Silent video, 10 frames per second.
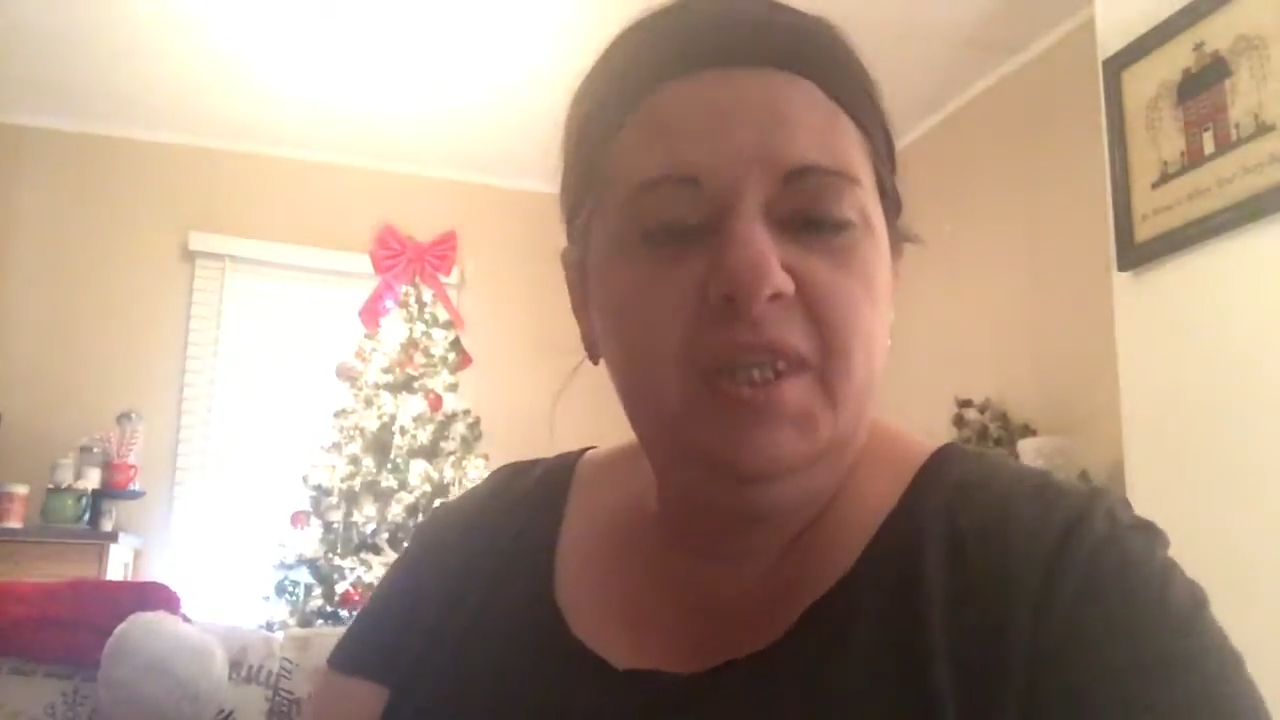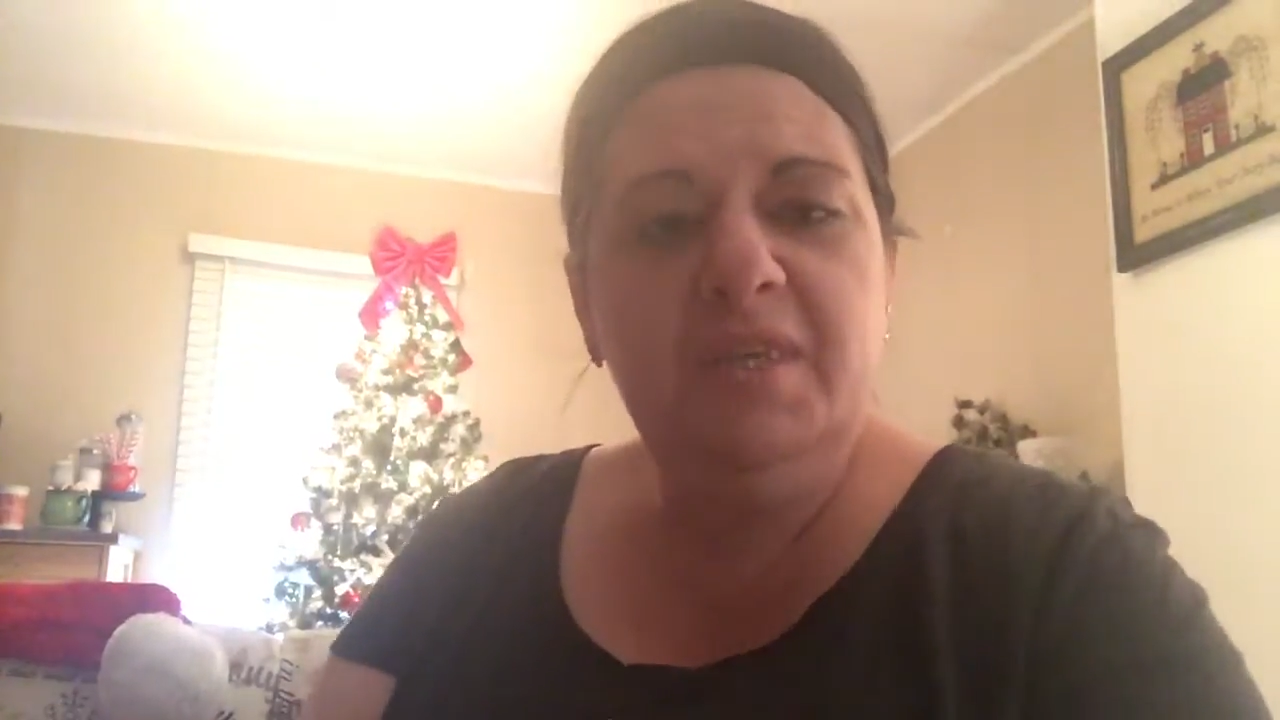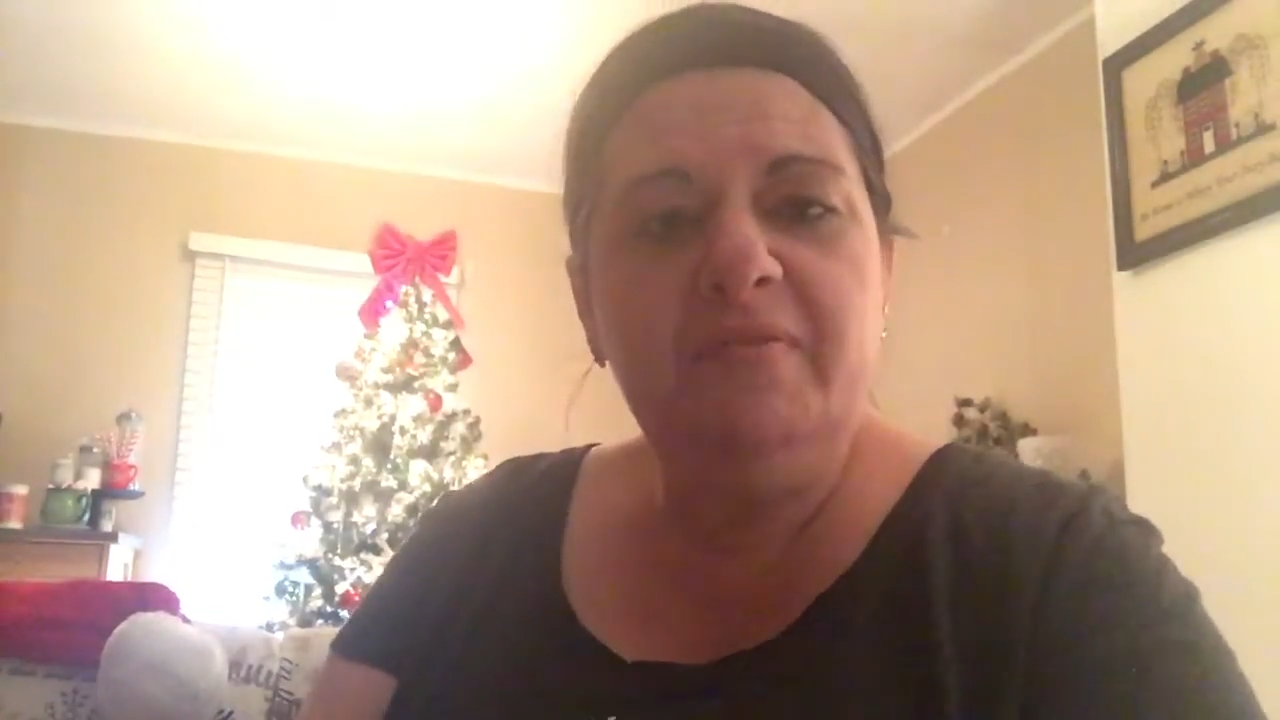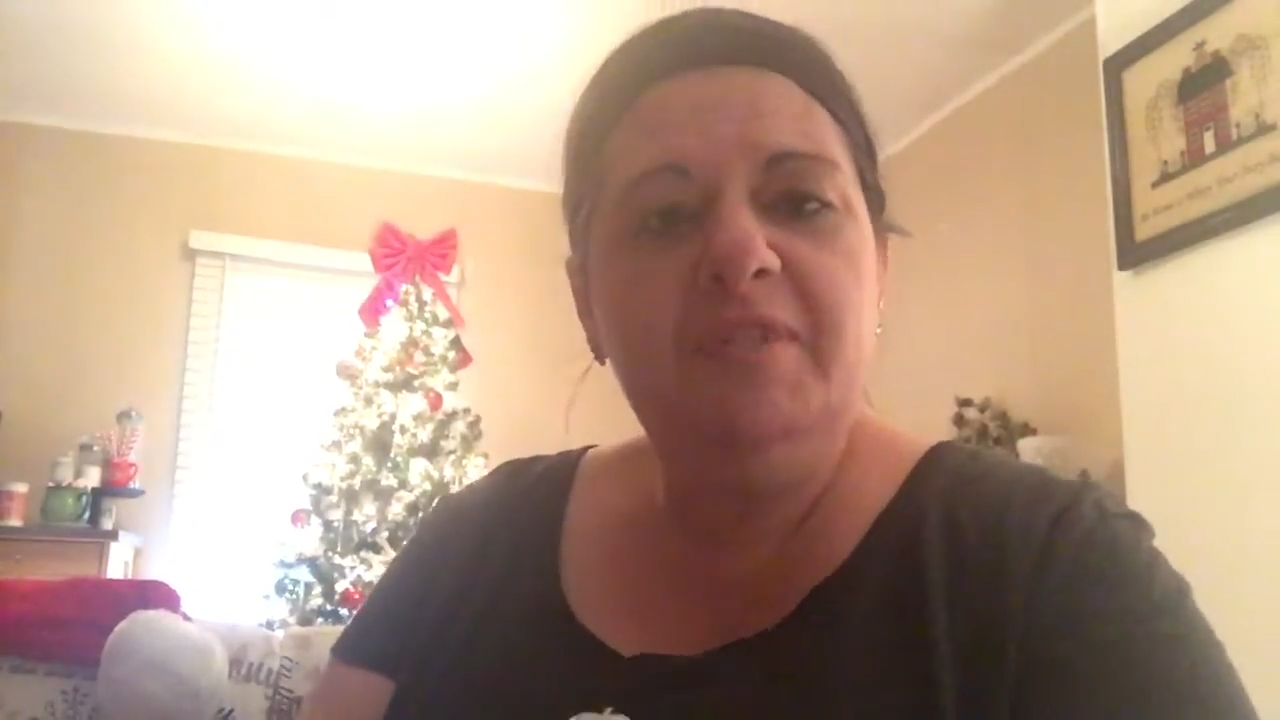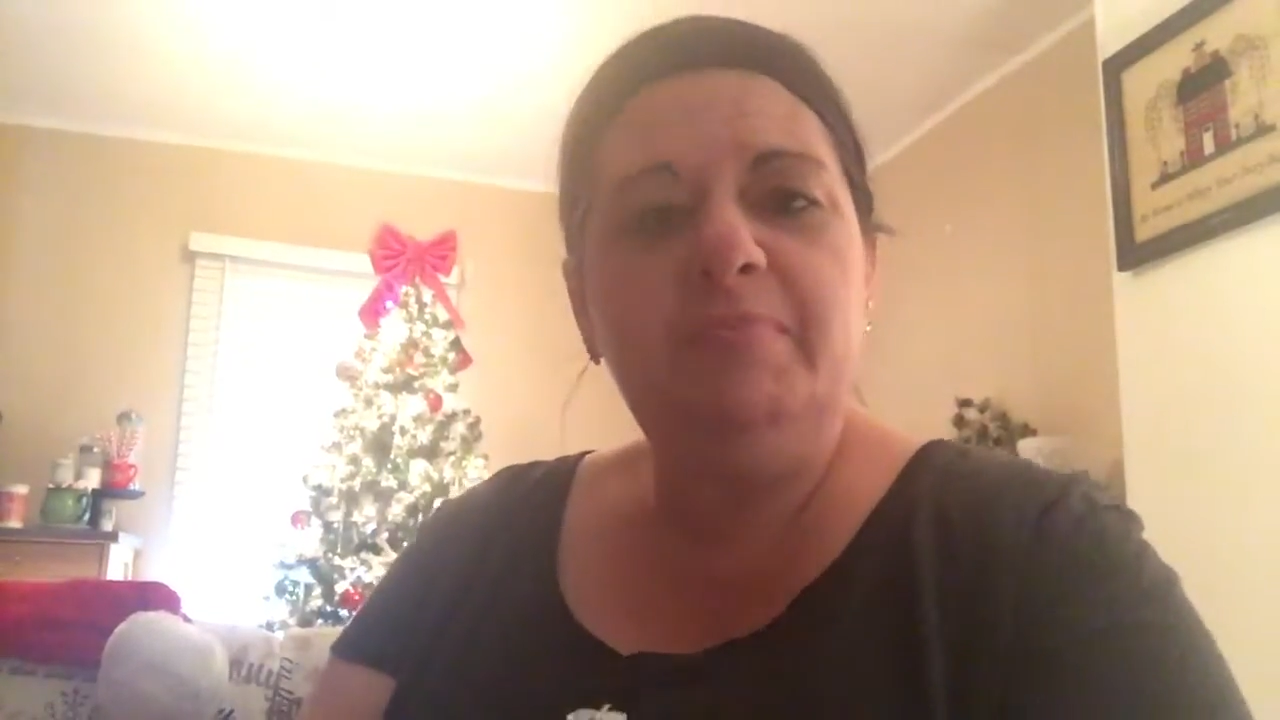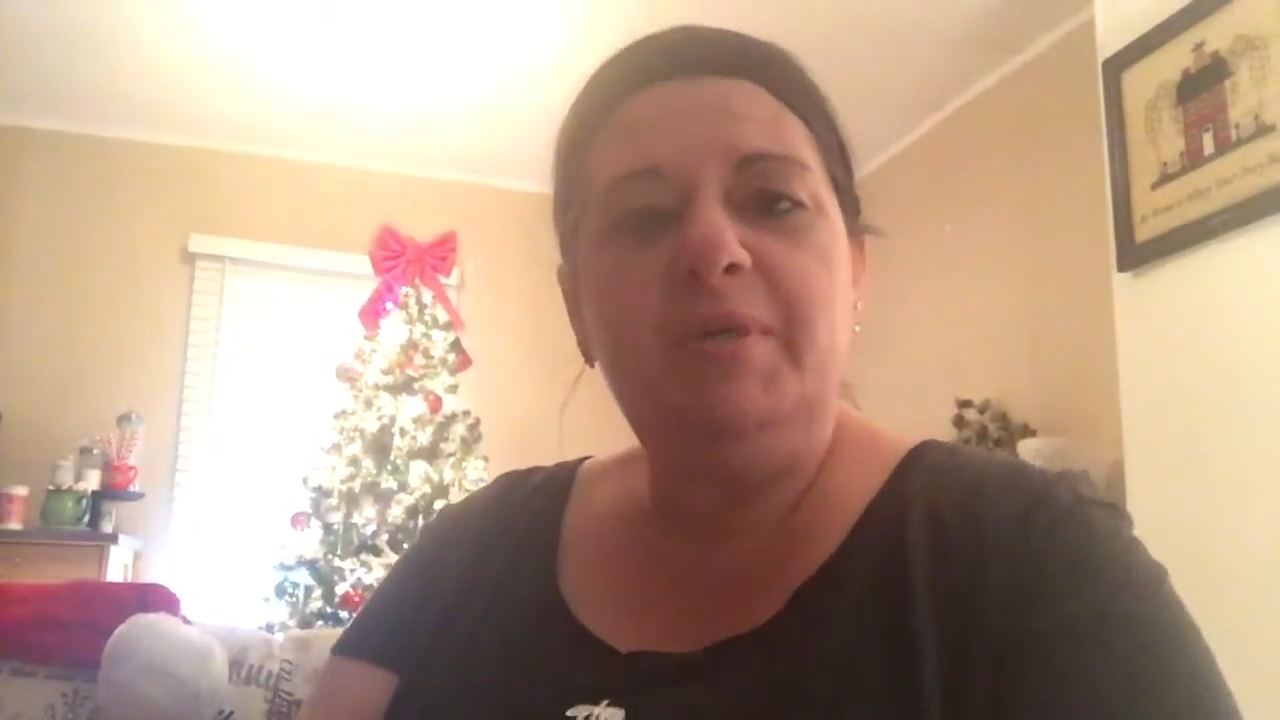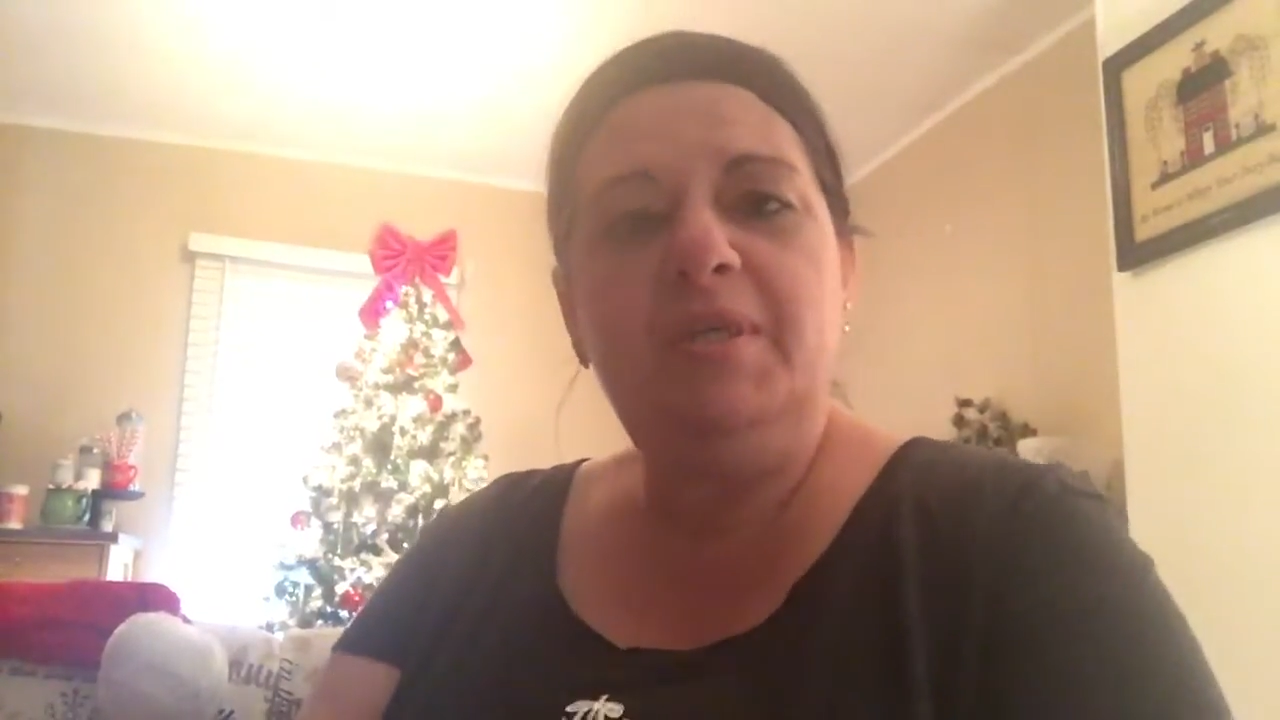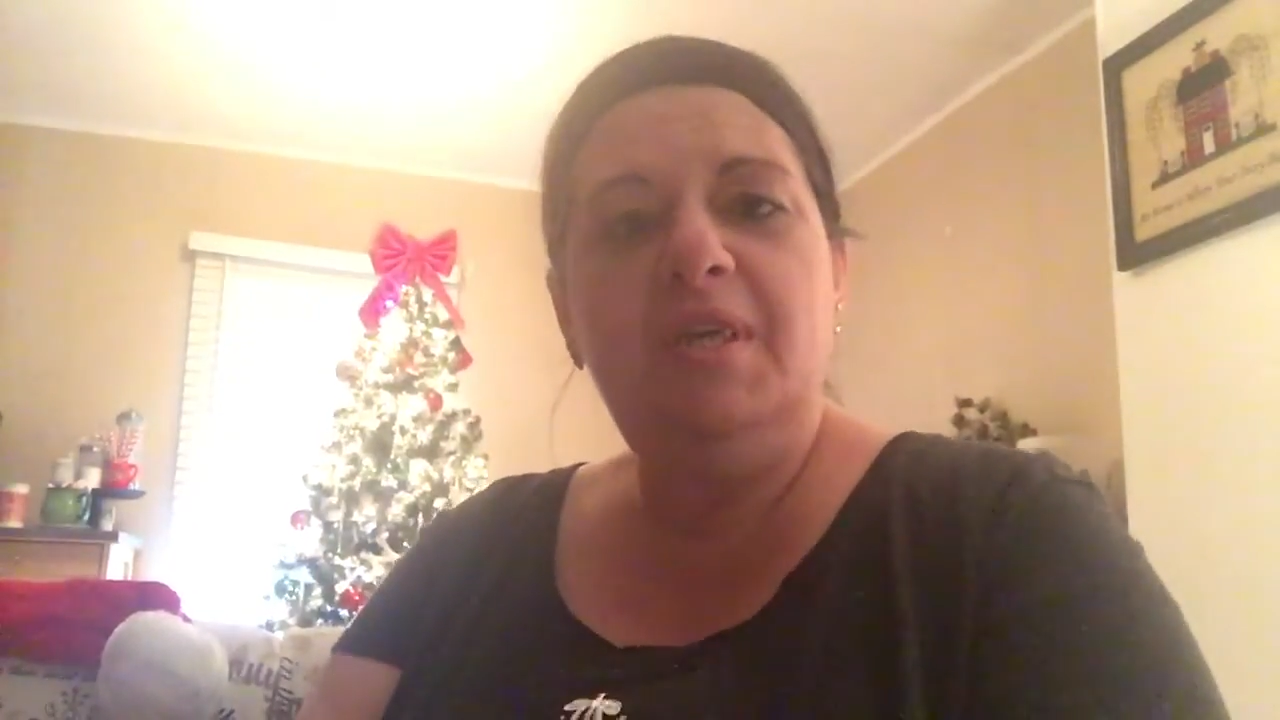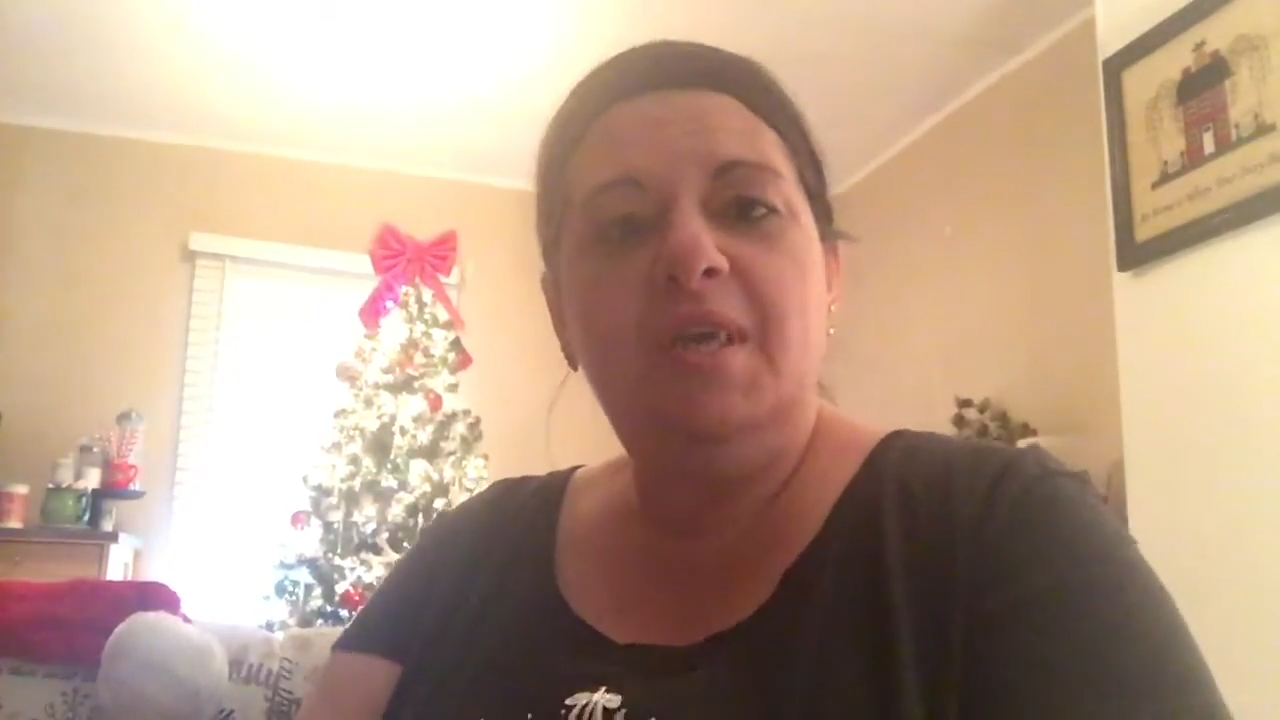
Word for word: gifts, but